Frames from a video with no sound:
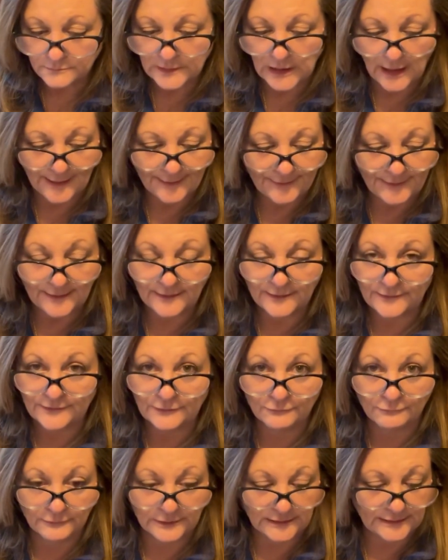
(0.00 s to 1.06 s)
I think it's
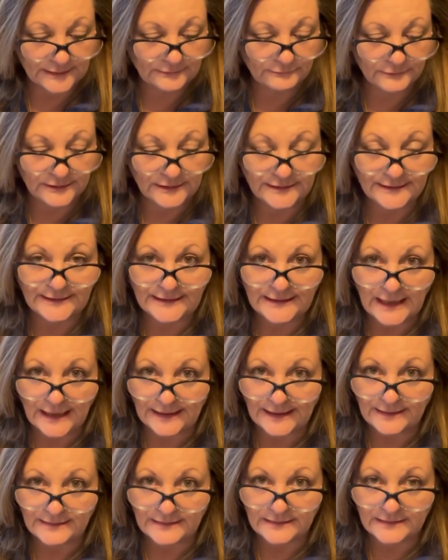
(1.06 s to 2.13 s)
a really, really
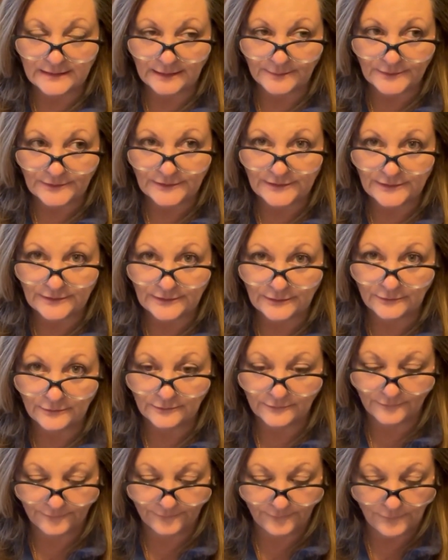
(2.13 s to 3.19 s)
nice
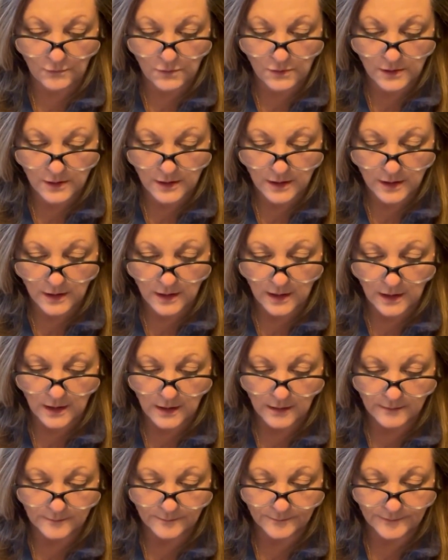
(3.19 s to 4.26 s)
substitute for
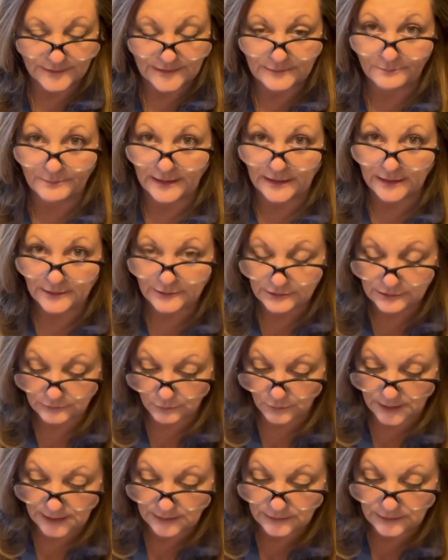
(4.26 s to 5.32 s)
spinach
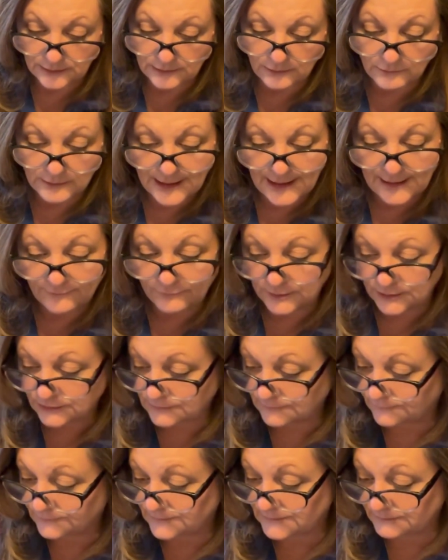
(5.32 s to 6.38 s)
when you don't have much
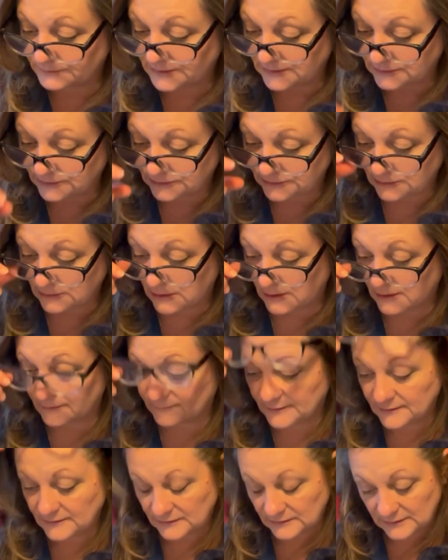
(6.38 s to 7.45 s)
of spinach to
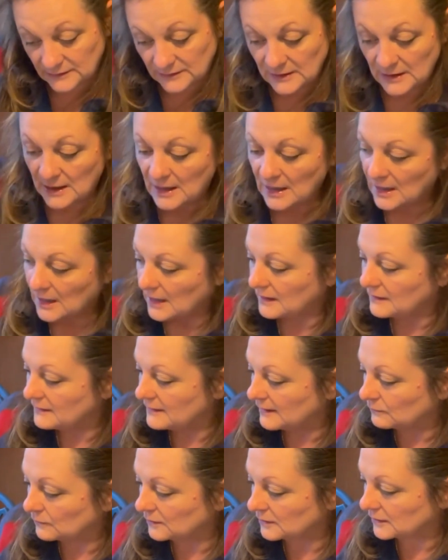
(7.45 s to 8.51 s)
harvest. And
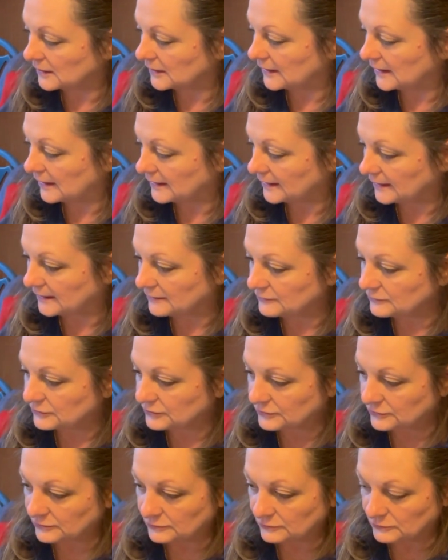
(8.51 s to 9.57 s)
then we're going to get
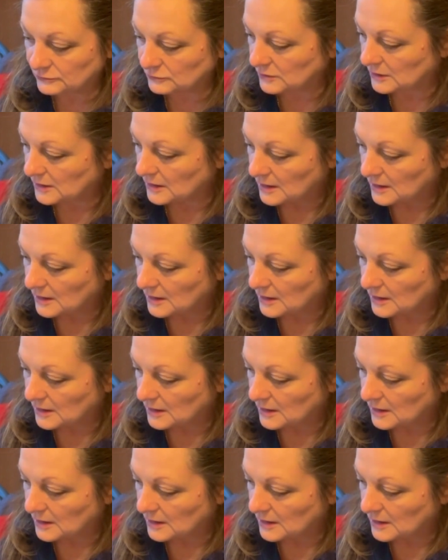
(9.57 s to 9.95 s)
into